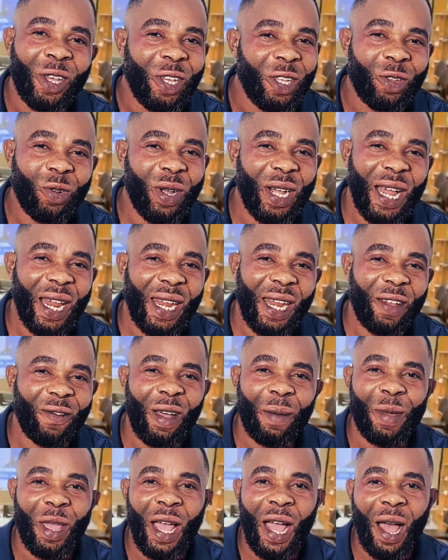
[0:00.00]
you can never
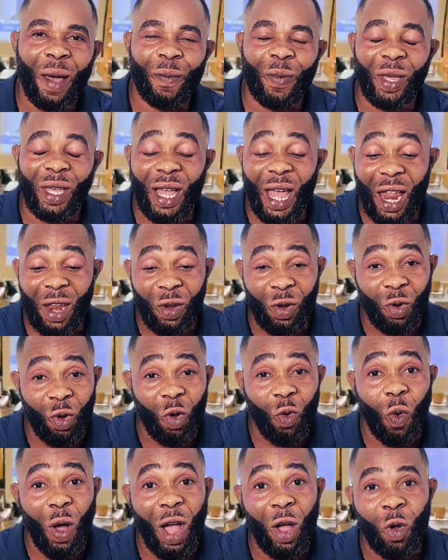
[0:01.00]
be happy. And no
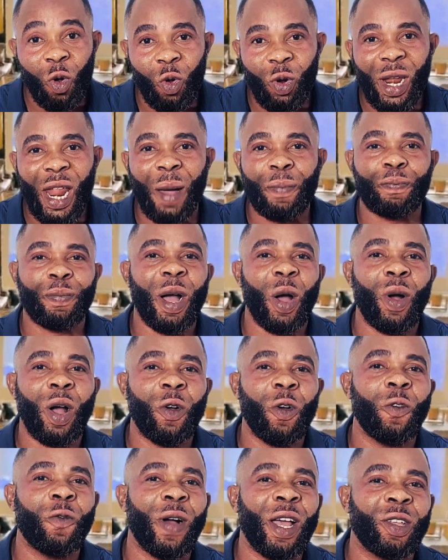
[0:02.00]
one put that power
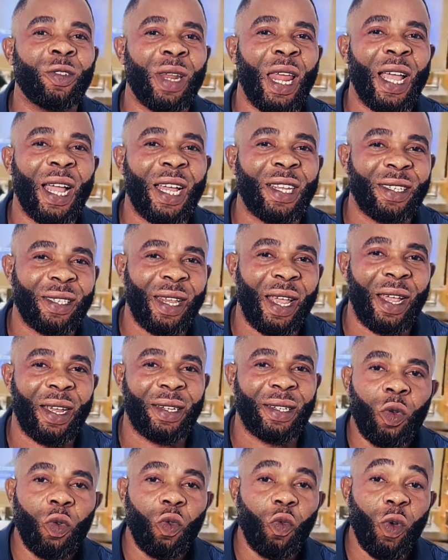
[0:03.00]
over you, like I said.
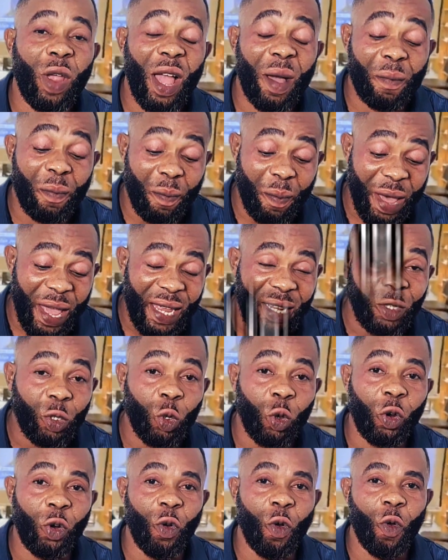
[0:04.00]
We are meant to
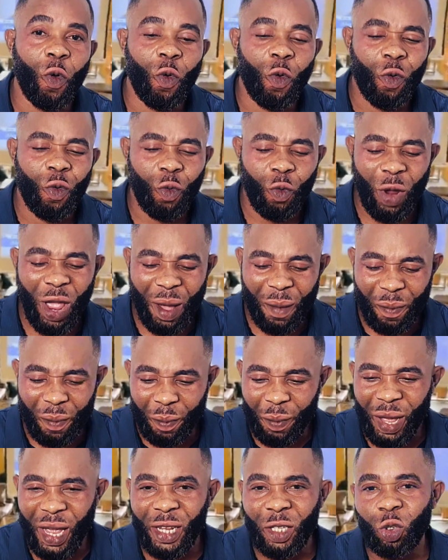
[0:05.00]
grow. We are
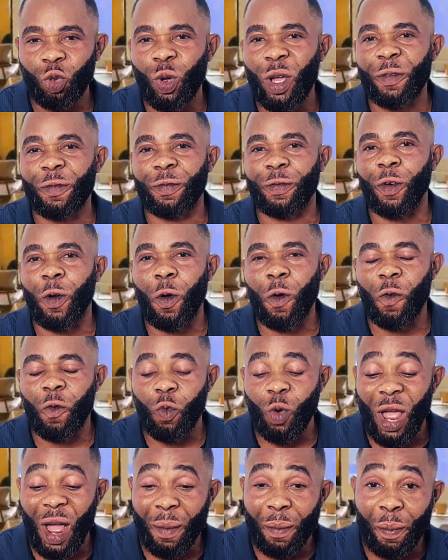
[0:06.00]
meant to evolve. We
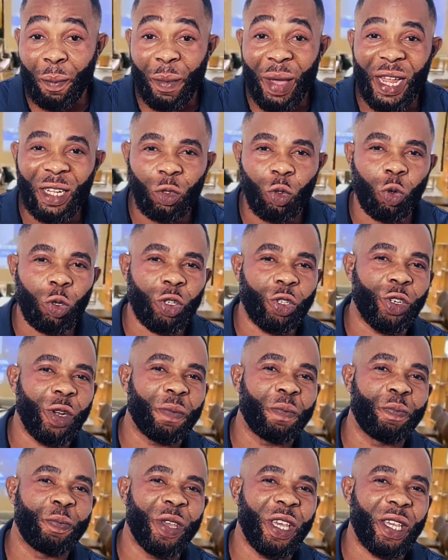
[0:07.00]
are meant to
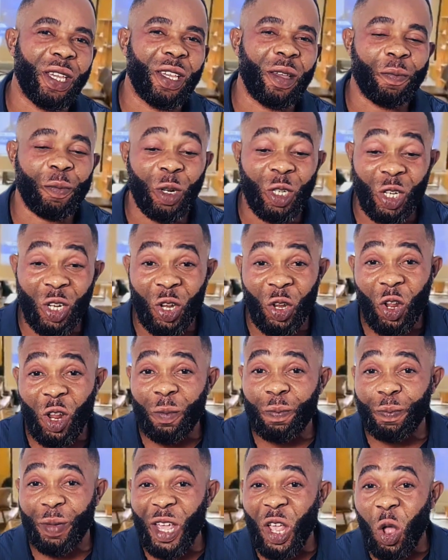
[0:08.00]
dream big, but not
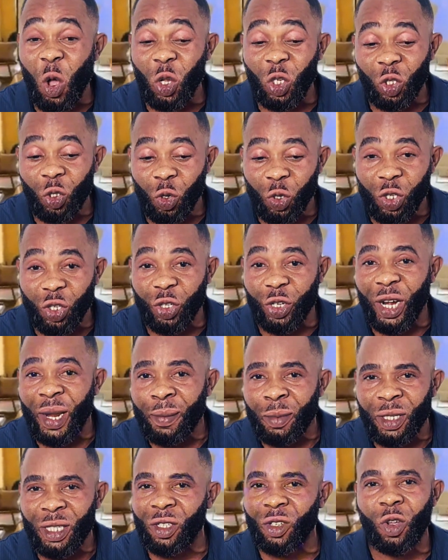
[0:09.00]
because those dreams
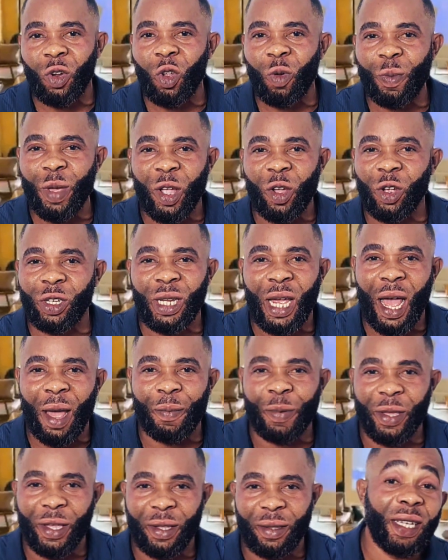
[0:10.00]
is going to make us
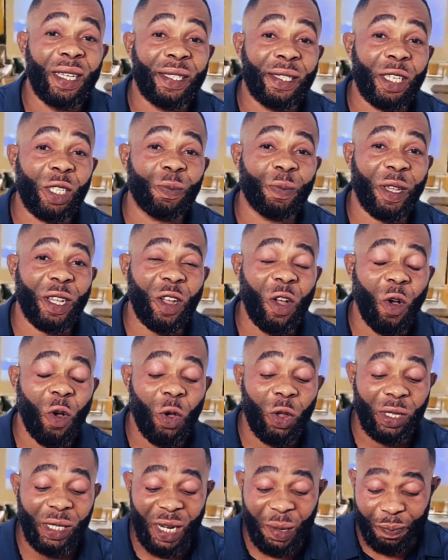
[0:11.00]
happy. It is
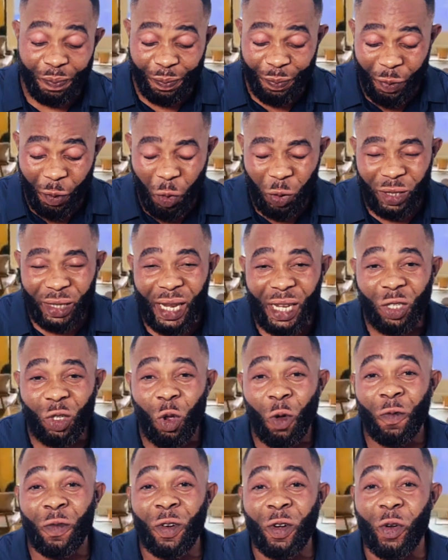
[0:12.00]
because the process
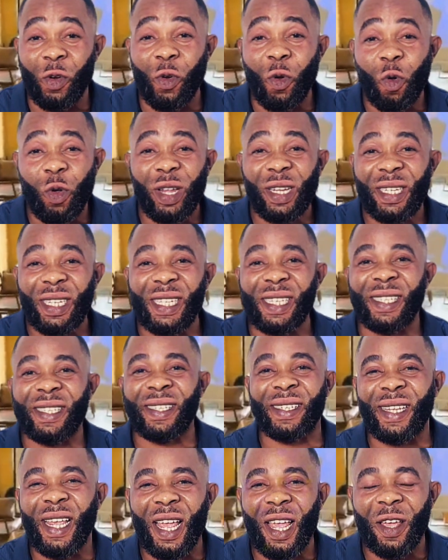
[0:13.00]
of growing
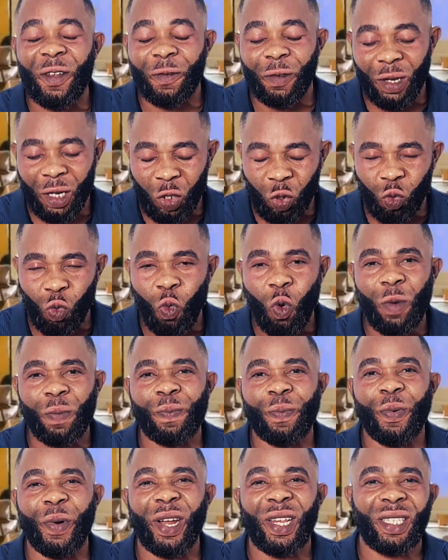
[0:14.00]
itself is what
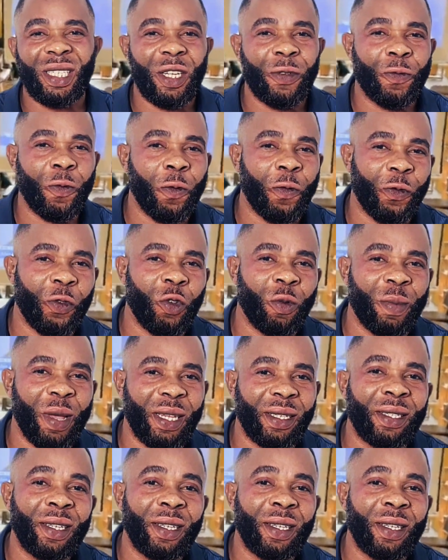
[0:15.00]
brings the fulfillment.